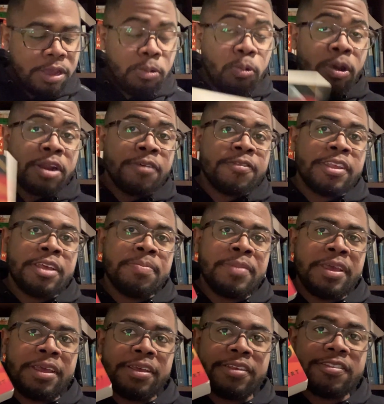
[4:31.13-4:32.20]
One of them
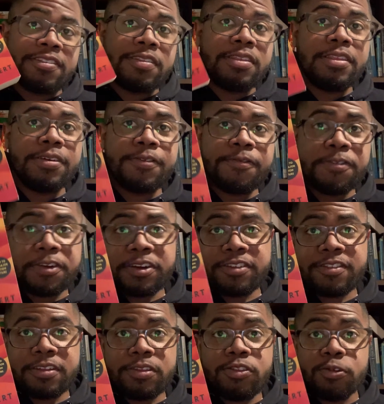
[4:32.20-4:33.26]
is the
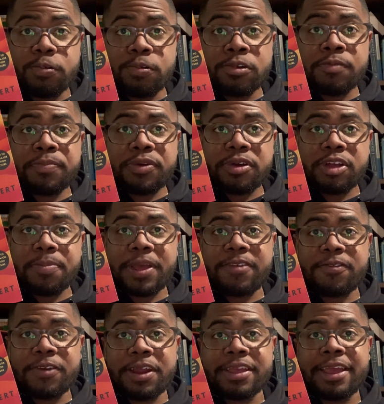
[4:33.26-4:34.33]
first Dune book by
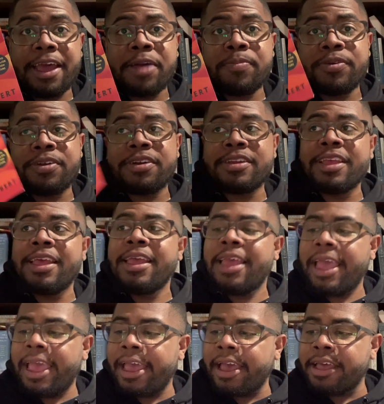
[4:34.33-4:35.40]
Frank Herbert,
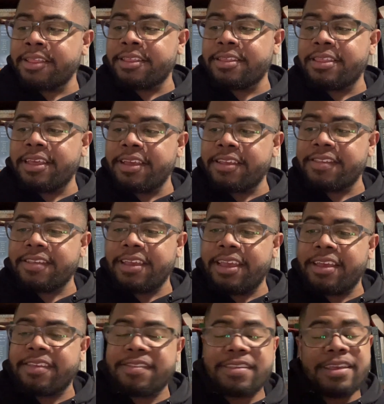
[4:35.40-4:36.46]
and this
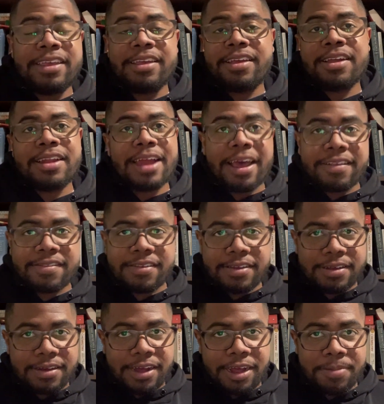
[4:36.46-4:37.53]
is a
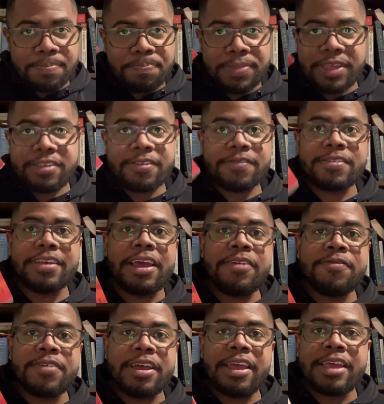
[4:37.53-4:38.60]
classic piece of
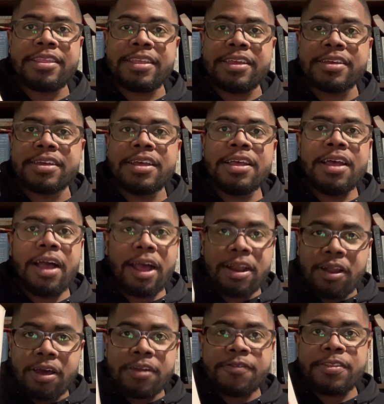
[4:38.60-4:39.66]
sci-fi. I think a
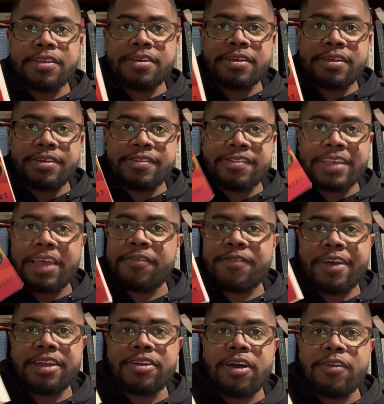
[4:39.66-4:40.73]
lot of the
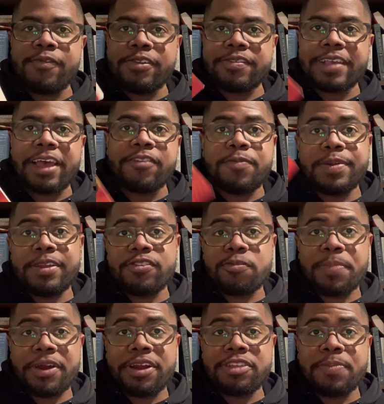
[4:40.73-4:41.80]
sci-fi novels have been
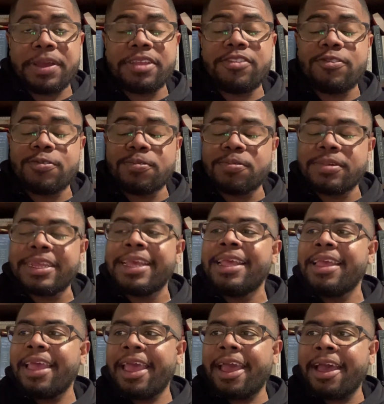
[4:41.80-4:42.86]
inspired by Dune,
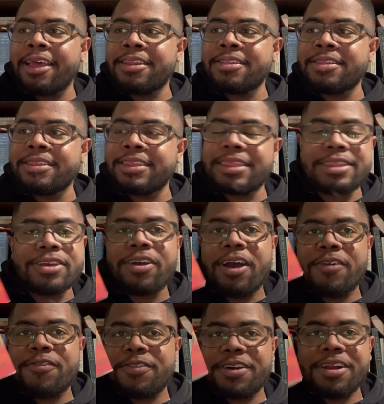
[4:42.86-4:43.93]
and the
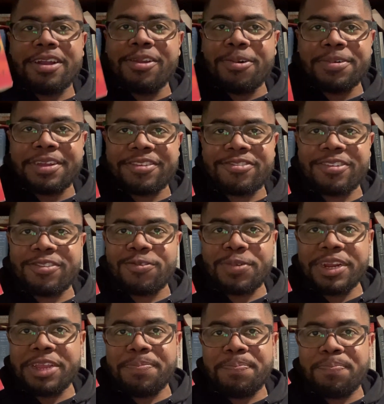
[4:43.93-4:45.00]
cover alone is just
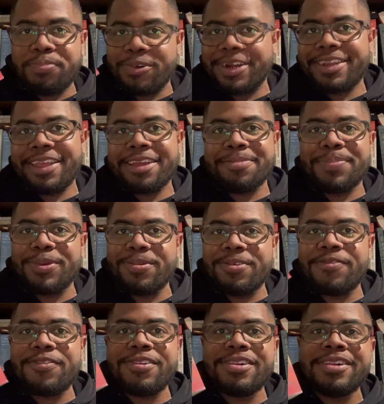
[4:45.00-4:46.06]
really pretty and
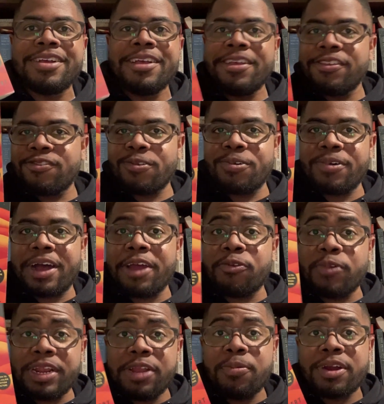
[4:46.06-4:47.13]
beautiful. So I
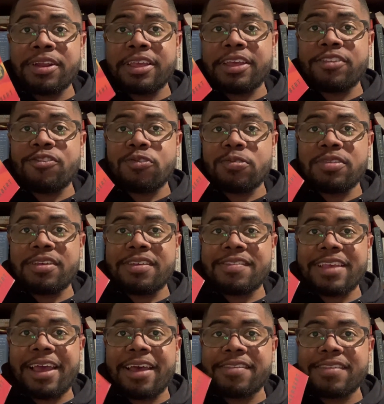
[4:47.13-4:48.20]
really want to get through this,
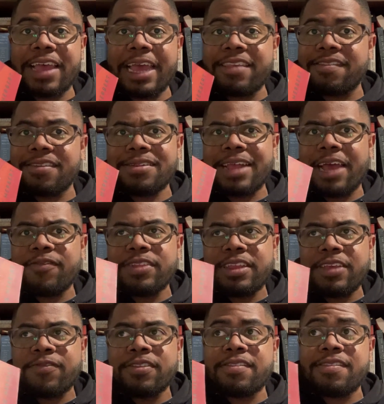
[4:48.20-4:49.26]
as I still haven't
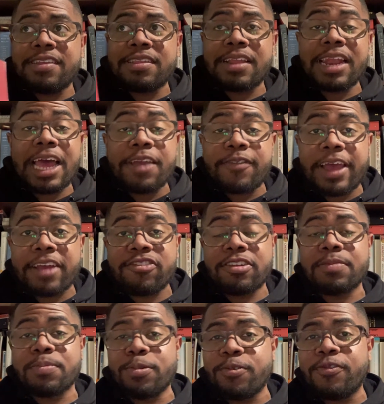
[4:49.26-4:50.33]
even seen the
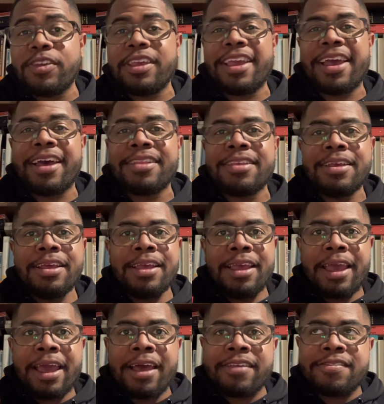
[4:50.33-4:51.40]
live-action movie yet,
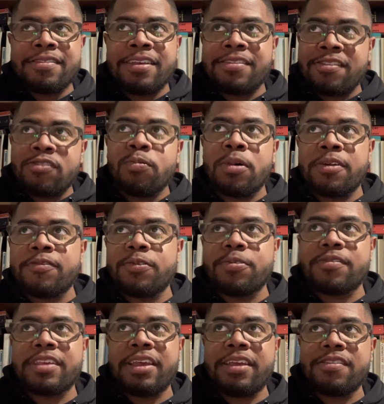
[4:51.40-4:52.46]
as this is one of
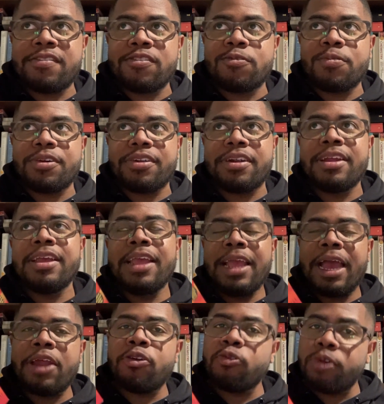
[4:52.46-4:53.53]
those cases where
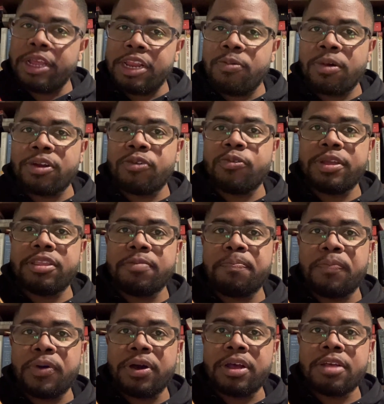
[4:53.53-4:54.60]
I really want to read the
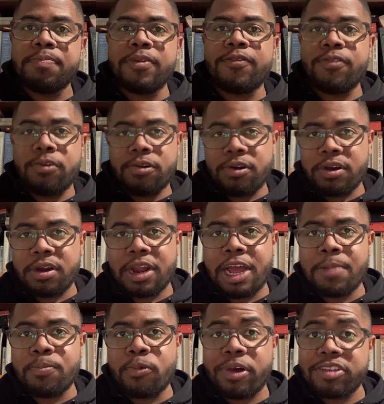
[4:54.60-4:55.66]
book before
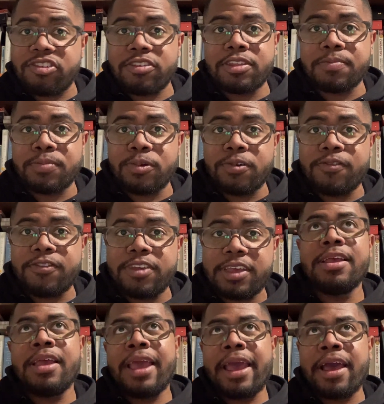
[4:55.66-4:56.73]
watching the movie.
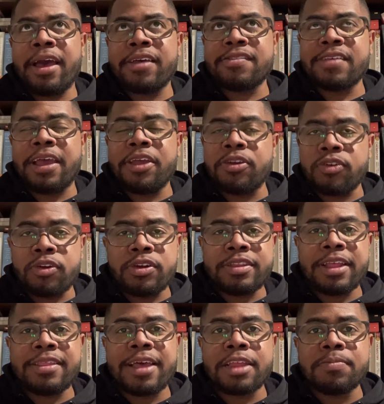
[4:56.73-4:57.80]
as I heard
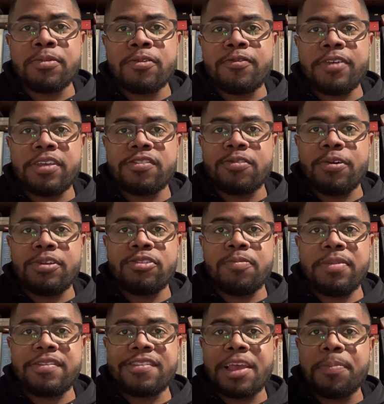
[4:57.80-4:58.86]
that that movie is going to
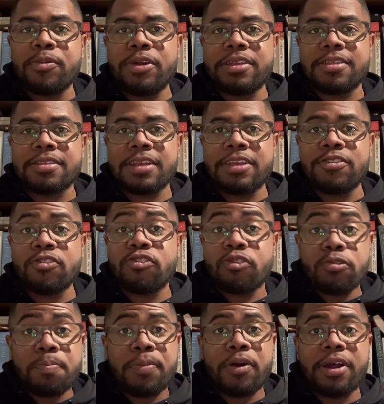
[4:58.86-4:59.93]
be separated into
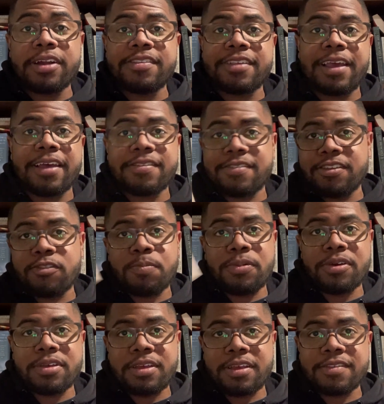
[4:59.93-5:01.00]
two parts, as this
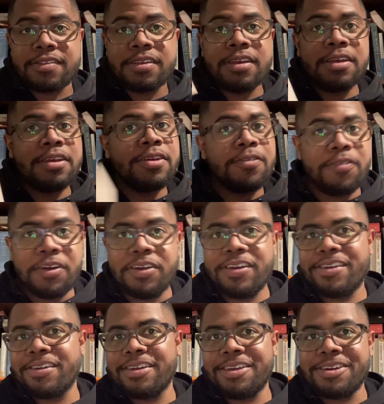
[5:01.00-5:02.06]
book is very
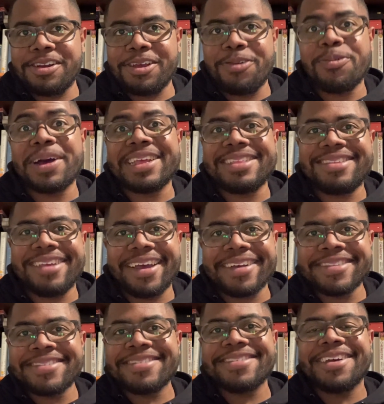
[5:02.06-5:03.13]
clearly quite
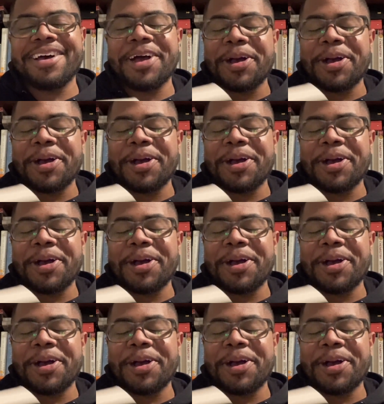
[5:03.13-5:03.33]
dense.